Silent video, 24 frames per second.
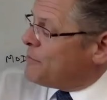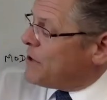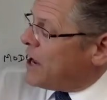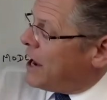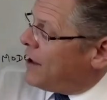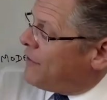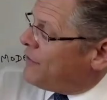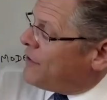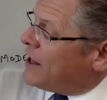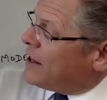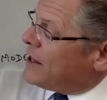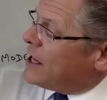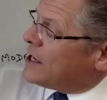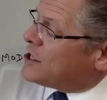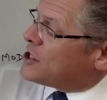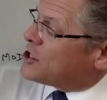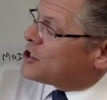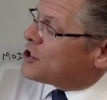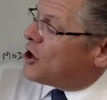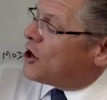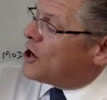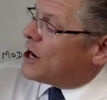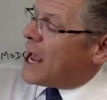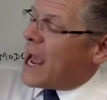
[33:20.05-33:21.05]
and then they
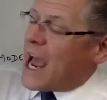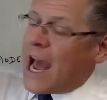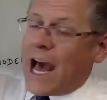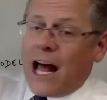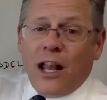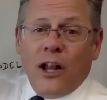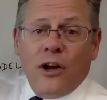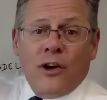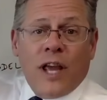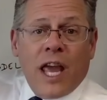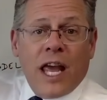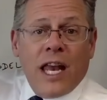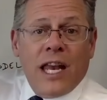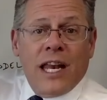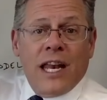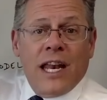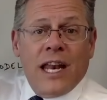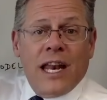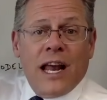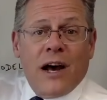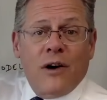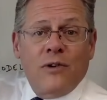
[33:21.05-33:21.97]
start allocating it